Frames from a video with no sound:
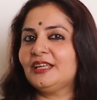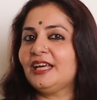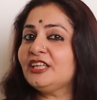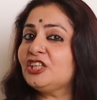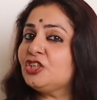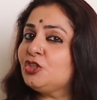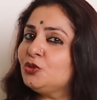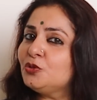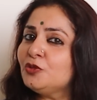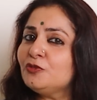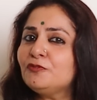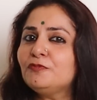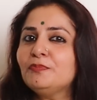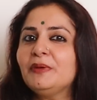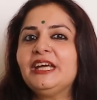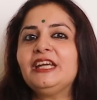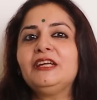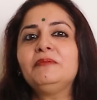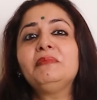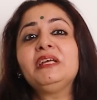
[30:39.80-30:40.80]
like you've
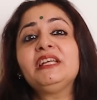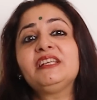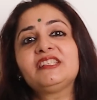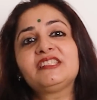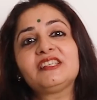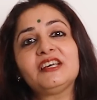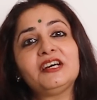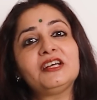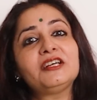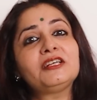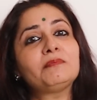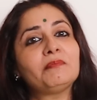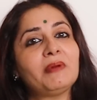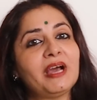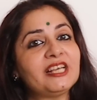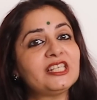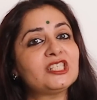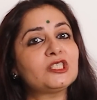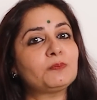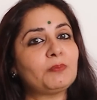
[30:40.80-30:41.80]
made me desert
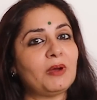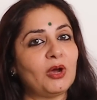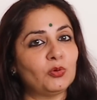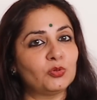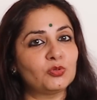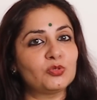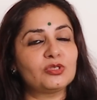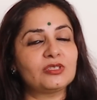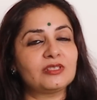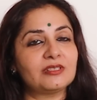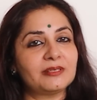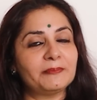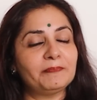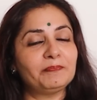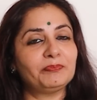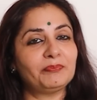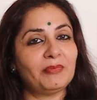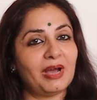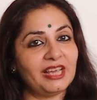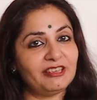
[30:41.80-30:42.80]
my spouse,
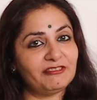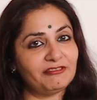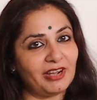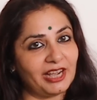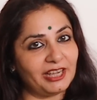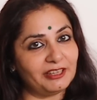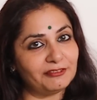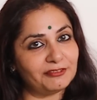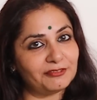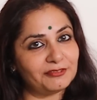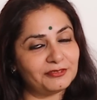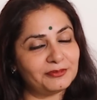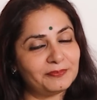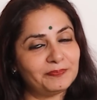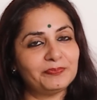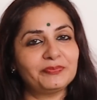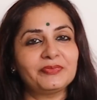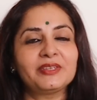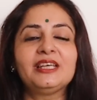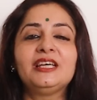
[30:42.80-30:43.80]
my wife,
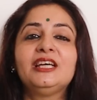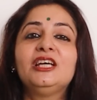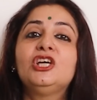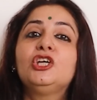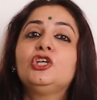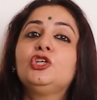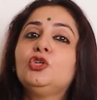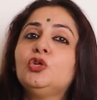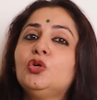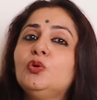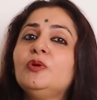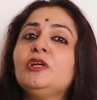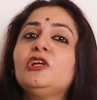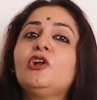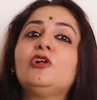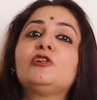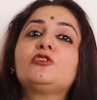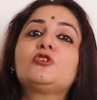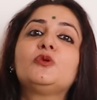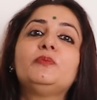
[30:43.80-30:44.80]
you
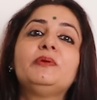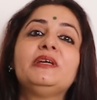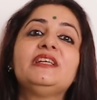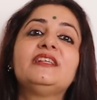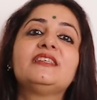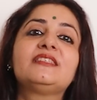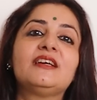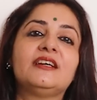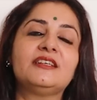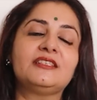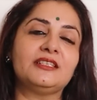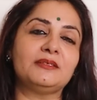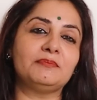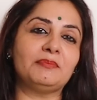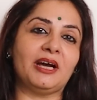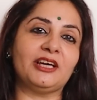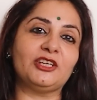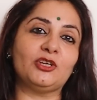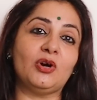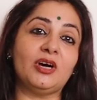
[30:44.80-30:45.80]
will also be
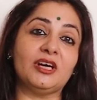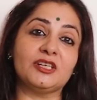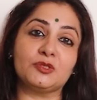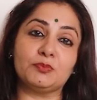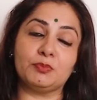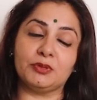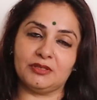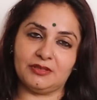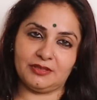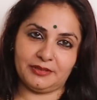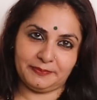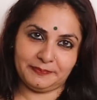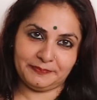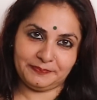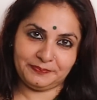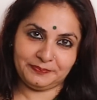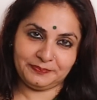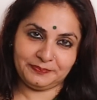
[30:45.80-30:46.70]
deserted by your husband.